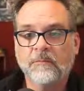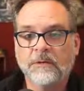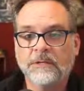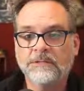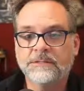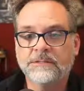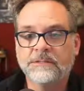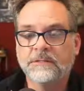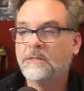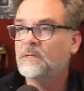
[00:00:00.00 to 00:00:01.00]
what is
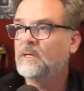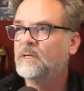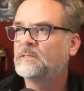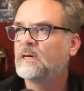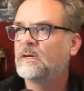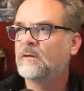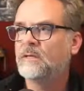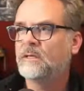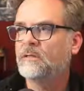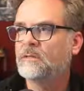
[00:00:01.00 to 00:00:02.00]

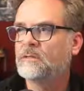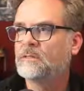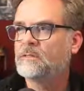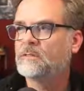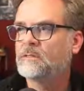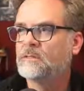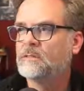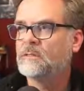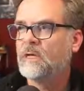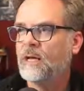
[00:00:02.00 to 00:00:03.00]
entirely yours?
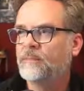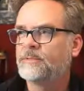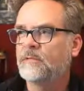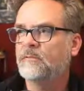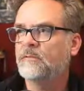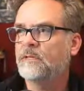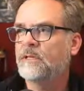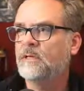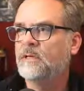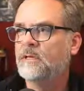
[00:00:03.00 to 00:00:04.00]
Absolutely.